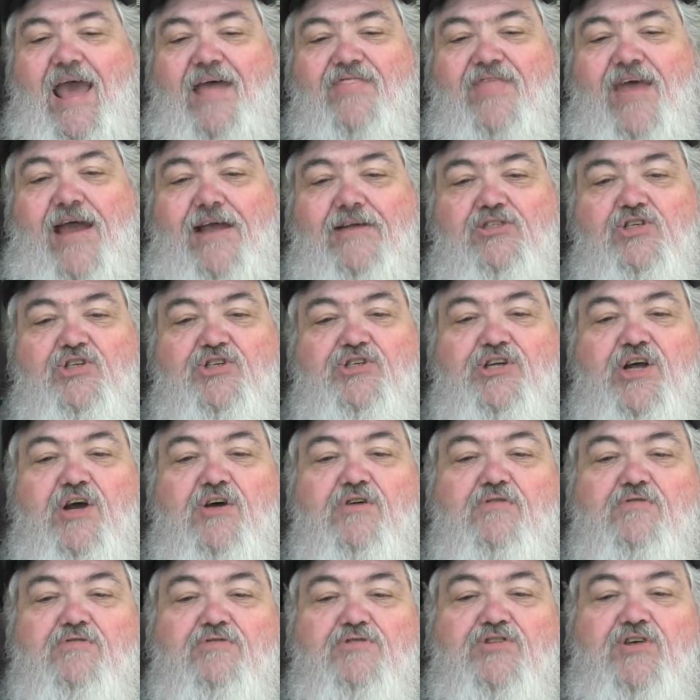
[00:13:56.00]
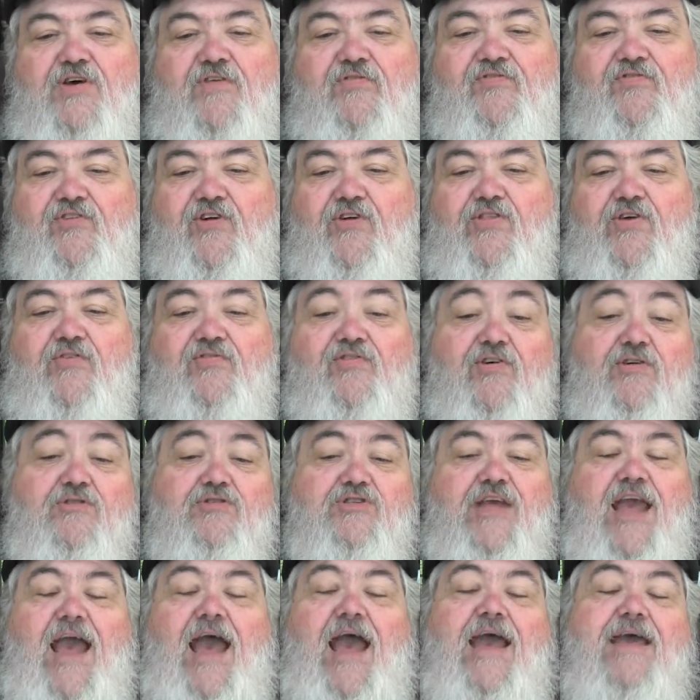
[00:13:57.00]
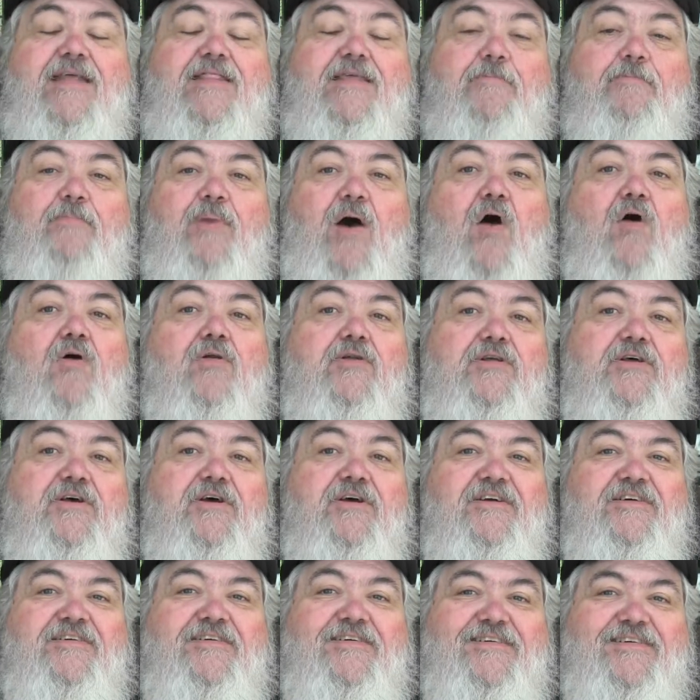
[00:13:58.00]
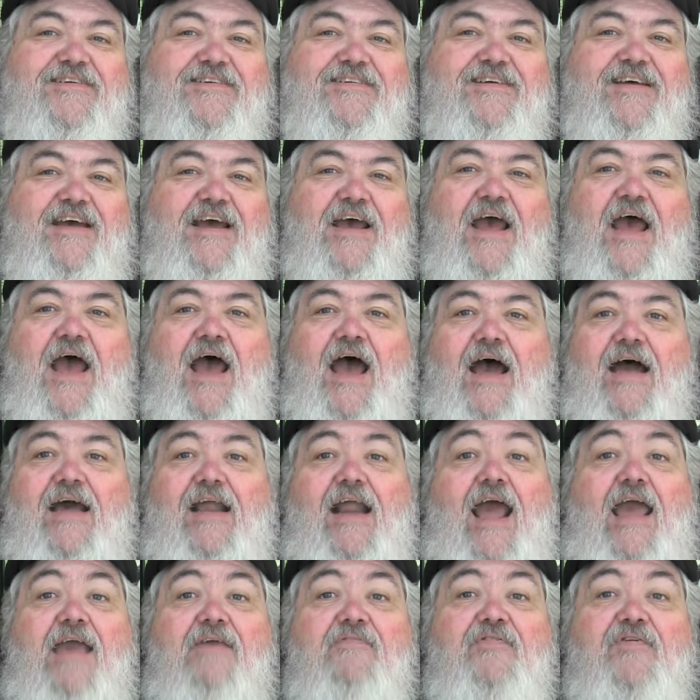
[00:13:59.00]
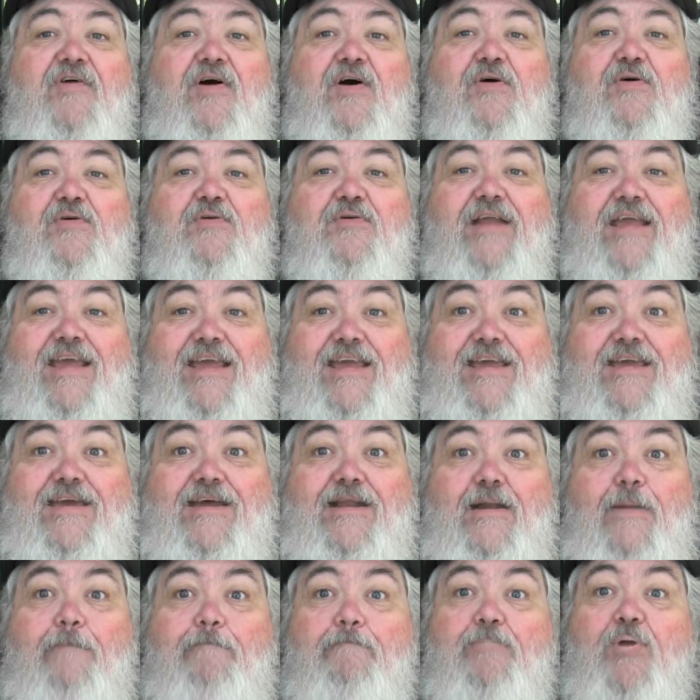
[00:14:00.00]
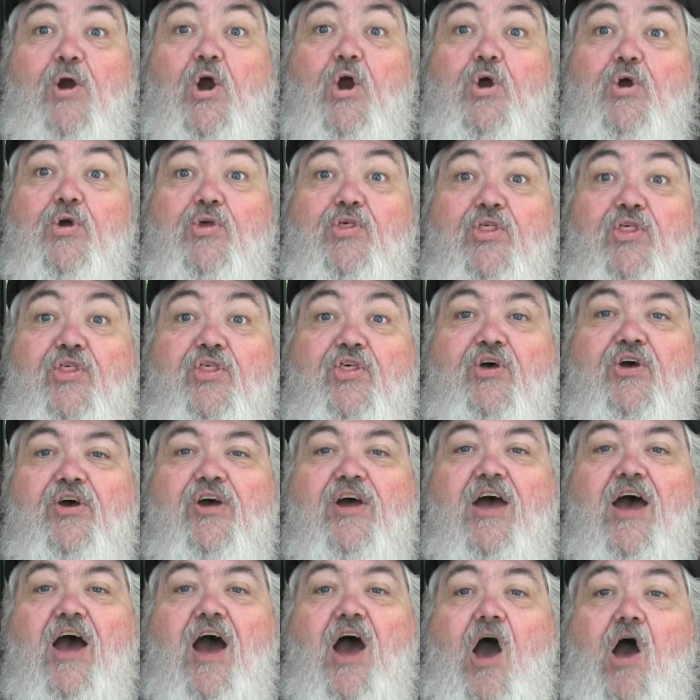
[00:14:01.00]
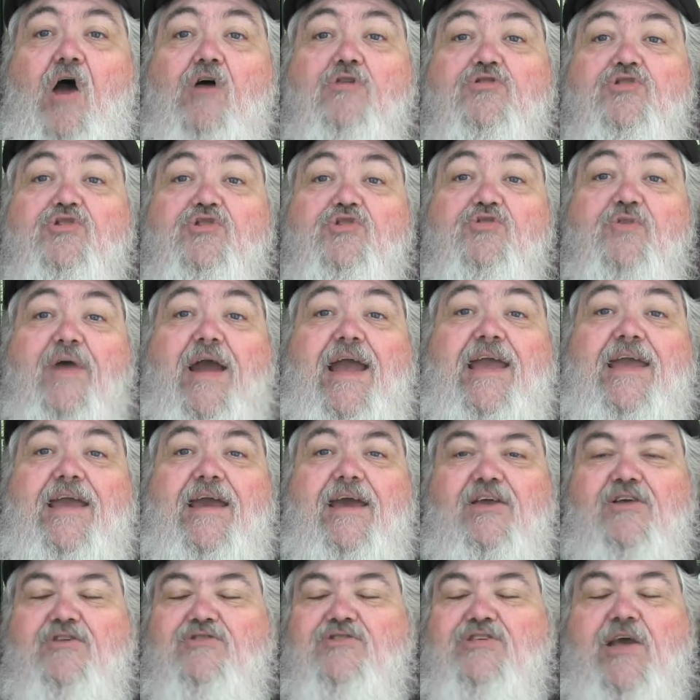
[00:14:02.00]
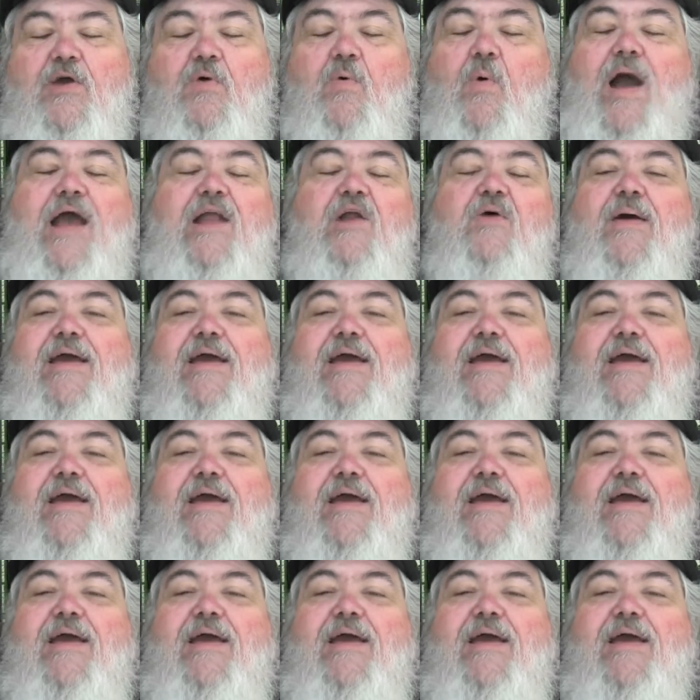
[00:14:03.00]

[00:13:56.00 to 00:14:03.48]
that shows the first guy that bought an iPhone in Perth, Australia. You say, why